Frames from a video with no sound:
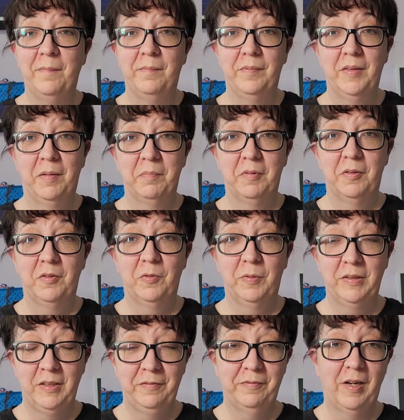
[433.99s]
Number
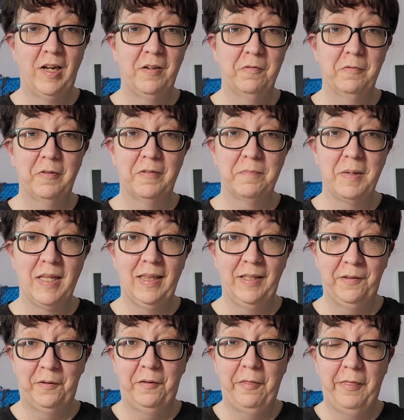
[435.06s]
25 was my
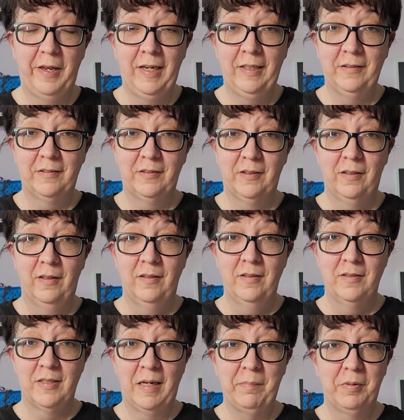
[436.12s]
Little Things
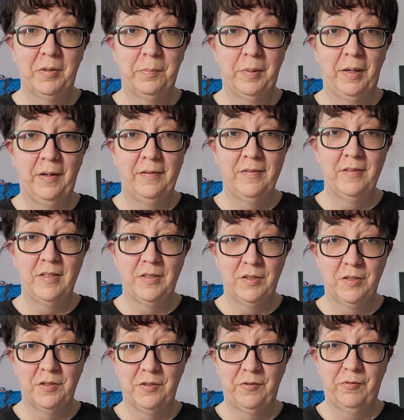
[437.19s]
sampler by
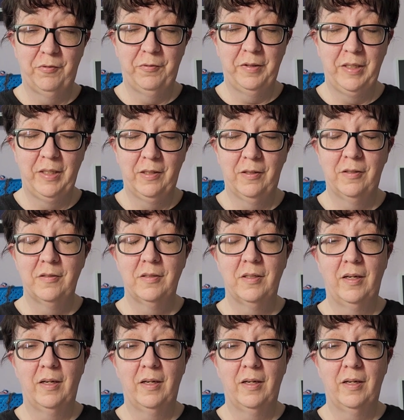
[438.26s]
Stitches Through the Years,